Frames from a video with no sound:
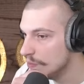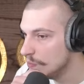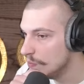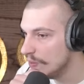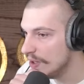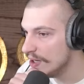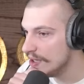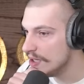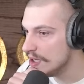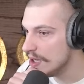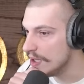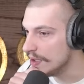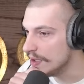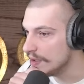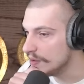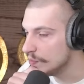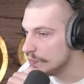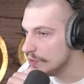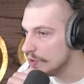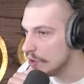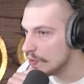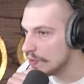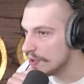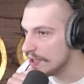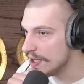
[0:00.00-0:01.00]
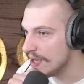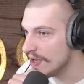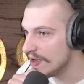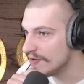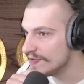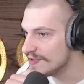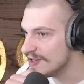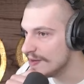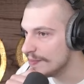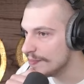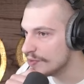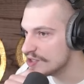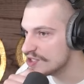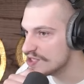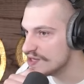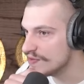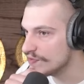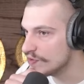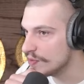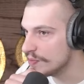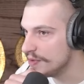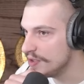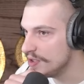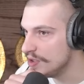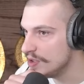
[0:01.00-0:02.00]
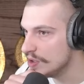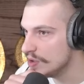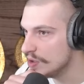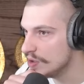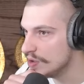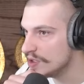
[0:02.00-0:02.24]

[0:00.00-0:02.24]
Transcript: Why not? We already have 10% from here.